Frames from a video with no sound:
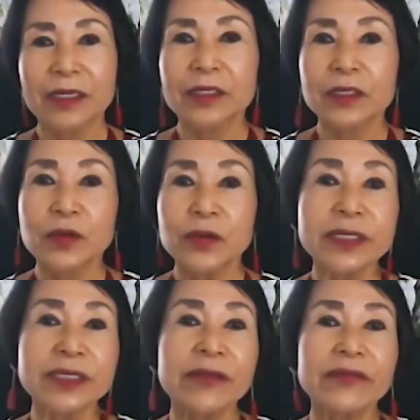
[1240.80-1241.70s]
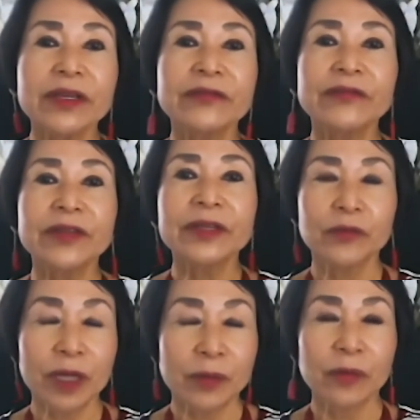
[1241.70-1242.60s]
So this 75th
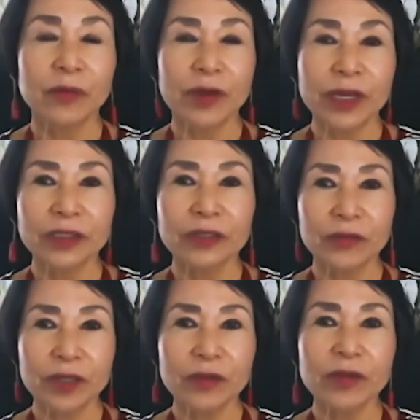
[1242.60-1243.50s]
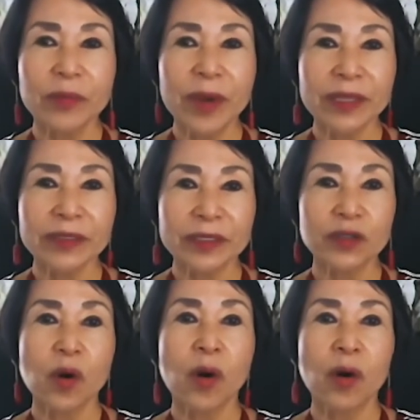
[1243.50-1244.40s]
commemoration really reminds
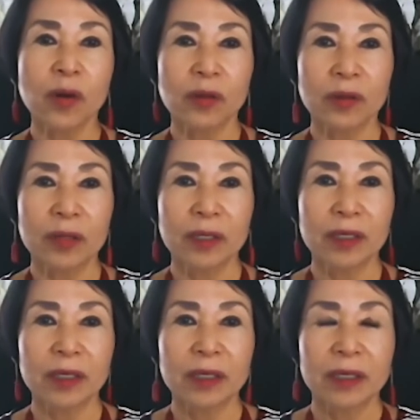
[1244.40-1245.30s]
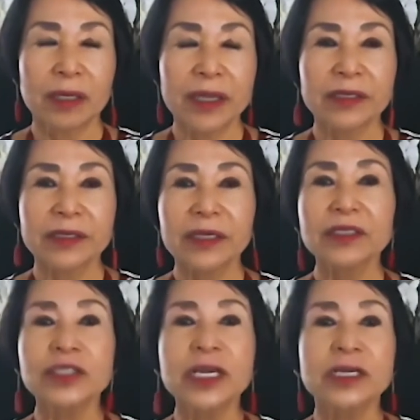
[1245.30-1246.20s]
us all that
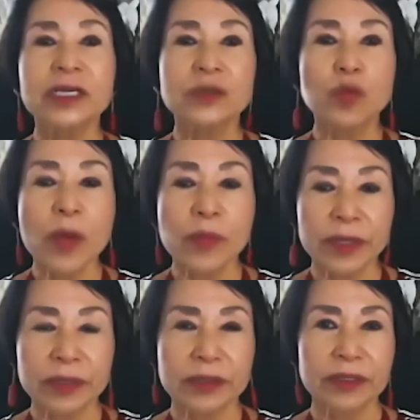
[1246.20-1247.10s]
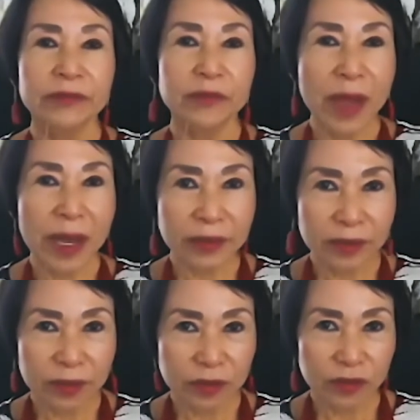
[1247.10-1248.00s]
such heinous weapons of mass
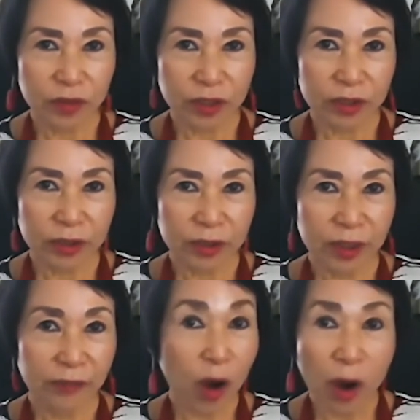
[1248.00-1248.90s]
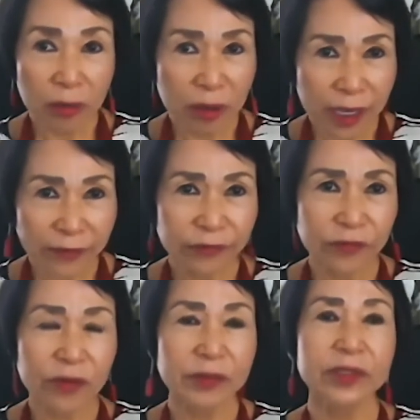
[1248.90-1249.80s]
destruction of all life
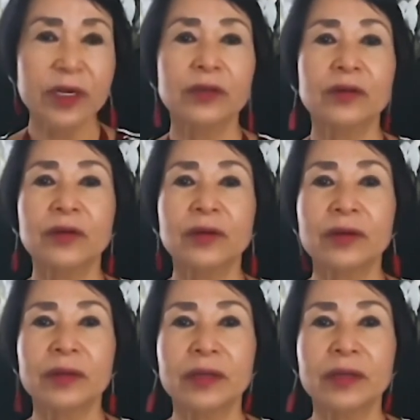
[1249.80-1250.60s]
forms on Earth